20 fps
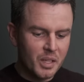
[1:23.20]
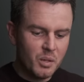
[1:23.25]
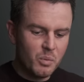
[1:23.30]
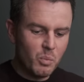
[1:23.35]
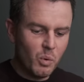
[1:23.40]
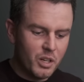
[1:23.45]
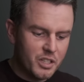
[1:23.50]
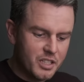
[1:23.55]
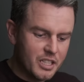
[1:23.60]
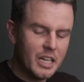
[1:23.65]

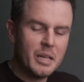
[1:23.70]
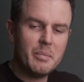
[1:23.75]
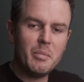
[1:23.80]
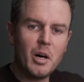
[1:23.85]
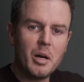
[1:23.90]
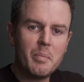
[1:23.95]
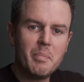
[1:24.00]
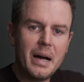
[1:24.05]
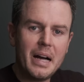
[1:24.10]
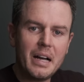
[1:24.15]
what's in
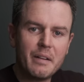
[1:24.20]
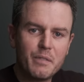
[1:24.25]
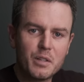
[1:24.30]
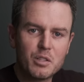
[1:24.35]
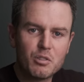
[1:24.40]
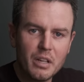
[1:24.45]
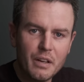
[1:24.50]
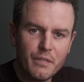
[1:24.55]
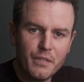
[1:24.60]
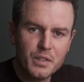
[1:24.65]
my bag for
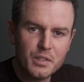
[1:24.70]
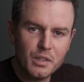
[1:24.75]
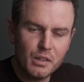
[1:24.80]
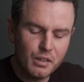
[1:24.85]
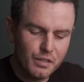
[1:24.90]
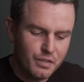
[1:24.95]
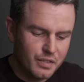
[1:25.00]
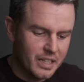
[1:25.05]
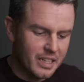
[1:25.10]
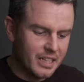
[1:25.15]
street
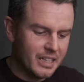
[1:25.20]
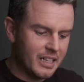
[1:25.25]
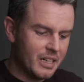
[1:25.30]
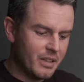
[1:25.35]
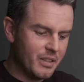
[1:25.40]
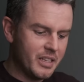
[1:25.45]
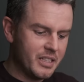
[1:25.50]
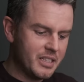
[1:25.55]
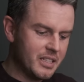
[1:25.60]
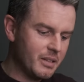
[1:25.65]
photography. Uh,
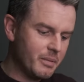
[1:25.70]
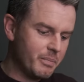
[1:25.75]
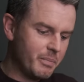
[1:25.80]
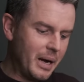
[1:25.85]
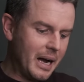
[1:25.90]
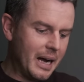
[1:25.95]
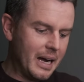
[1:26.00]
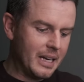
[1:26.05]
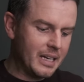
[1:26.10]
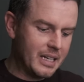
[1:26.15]
this
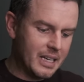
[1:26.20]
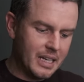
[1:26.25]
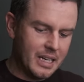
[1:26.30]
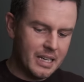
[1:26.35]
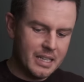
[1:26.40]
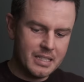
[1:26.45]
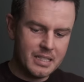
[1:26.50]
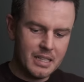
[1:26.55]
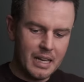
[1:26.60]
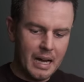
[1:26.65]
bag
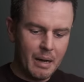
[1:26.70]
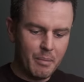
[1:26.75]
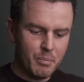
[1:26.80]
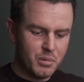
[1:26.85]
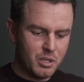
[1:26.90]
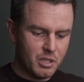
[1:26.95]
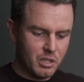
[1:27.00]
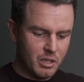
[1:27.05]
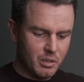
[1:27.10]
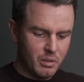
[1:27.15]
is
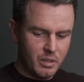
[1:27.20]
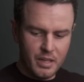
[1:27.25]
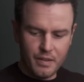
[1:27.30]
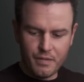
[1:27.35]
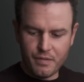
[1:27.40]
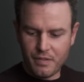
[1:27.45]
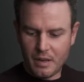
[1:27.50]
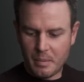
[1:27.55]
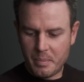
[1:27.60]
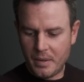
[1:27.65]
absolutely
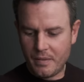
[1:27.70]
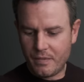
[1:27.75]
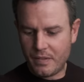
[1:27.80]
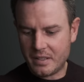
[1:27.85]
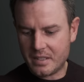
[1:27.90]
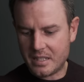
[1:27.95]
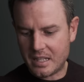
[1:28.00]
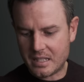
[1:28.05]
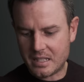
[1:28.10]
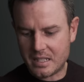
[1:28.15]
flipping
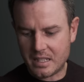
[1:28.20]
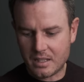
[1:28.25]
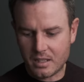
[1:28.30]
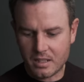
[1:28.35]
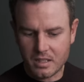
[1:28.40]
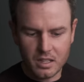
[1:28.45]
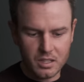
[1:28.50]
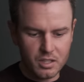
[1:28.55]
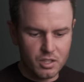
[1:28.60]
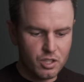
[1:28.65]
fantastic. I
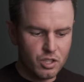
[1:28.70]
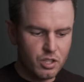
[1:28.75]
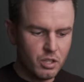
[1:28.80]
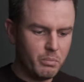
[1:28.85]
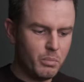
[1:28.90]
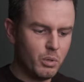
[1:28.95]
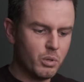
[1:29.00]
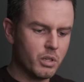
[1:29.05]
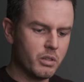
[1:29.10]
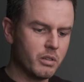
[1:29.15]
kind of
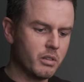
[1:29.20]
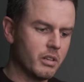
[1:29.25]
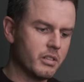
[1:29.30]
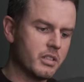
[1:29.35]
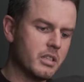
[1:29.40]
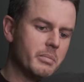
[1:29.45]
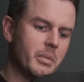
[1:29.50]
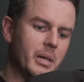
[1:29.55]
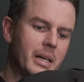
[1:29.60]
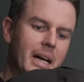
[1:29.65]
stumbled
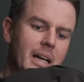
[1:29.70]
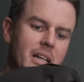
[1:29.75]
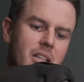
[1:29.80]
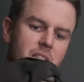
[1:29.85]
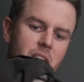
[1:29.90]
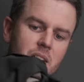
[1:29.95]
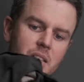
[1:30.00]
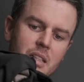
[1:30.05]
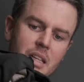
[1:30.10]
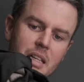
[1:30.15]
across it by
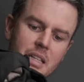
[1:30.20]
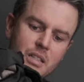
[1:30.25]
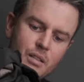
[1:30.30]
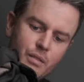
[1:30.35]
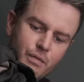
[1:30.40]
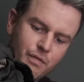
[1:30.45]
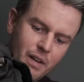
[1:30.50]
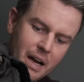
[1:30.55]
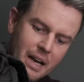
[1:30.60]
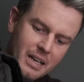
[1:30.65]
accident. It's
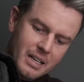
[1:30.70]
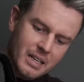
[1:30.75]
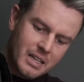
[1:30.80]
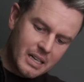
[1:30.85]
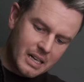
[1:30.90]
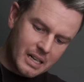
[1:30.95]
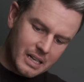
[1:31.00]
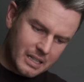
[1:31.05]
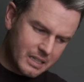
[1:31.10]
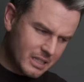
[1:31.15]
a
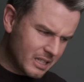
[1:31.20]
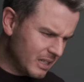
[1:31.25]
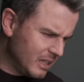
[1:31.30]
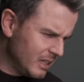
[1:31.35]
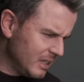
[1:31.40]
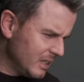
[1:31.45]
Vanguard,